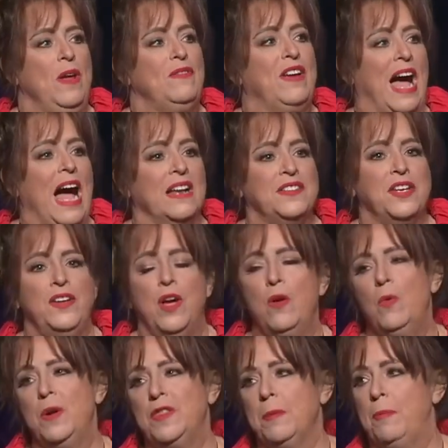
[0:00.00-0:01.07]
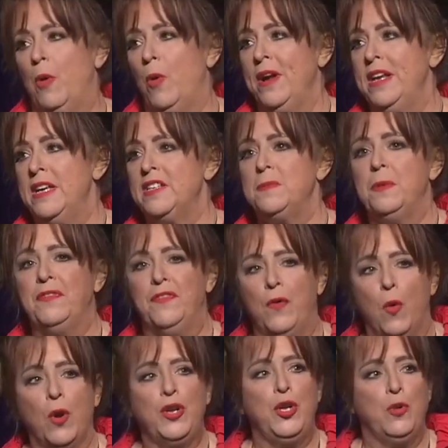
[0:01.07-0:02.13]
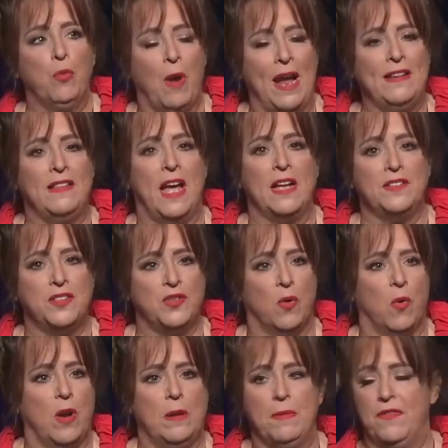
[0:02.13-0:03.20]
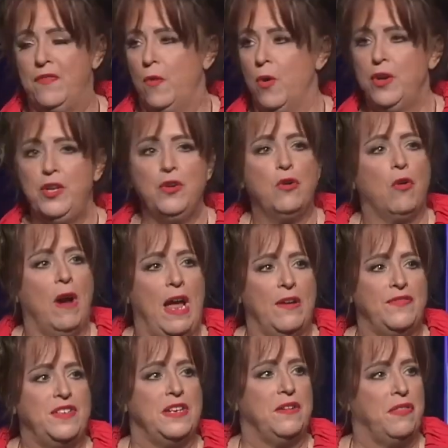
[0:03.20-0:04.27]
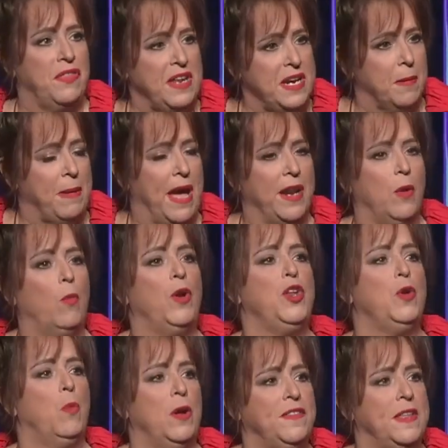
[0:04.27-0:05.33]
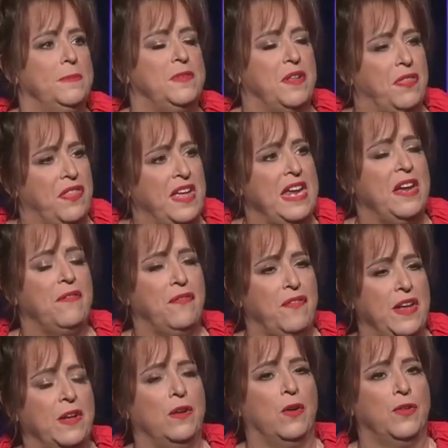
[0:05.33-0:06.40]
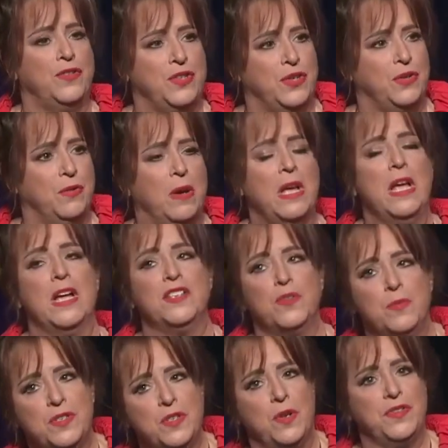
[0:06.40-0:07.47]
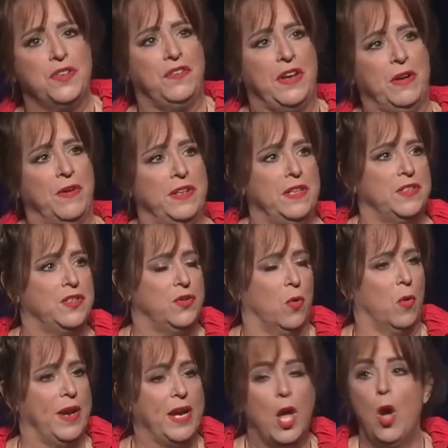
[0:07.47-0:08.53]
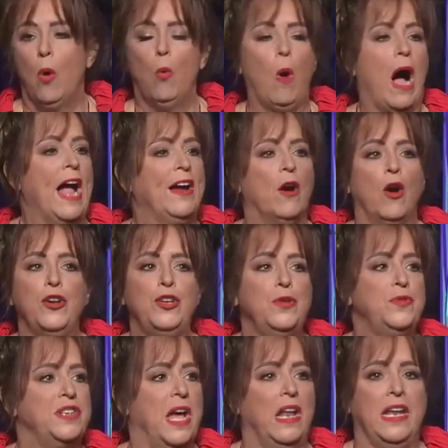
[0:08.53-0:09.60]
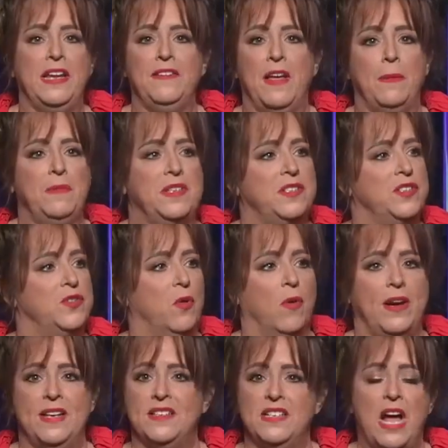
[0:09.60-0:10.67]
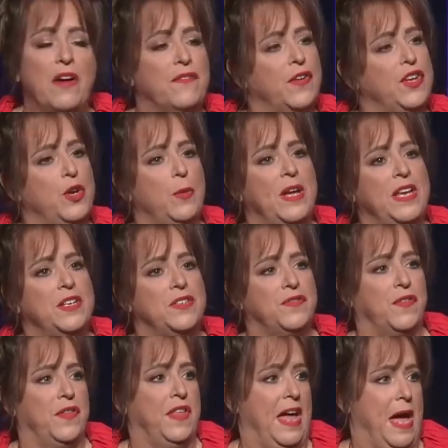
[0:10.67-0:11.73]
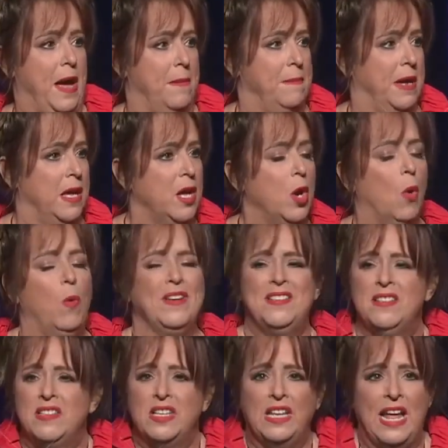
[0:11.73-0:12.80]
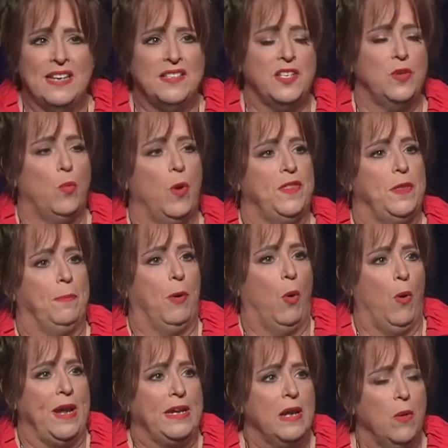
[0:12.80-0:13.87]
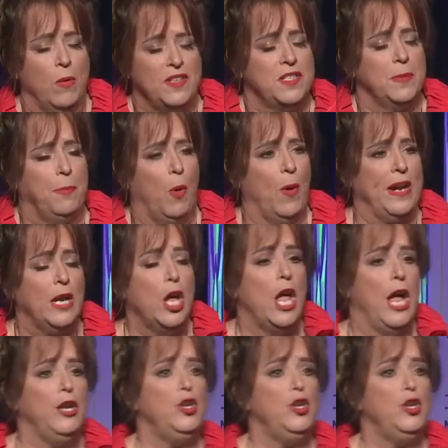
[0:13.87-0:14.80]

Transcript: We've got to know what the point is. Before you write that story, before you craft it, think about it. What do you want them to think, feel, or do as a result of hearing this story? Why are you telling them this story? It's not for you, it is for them. What's the lesson? What the point? What's the point?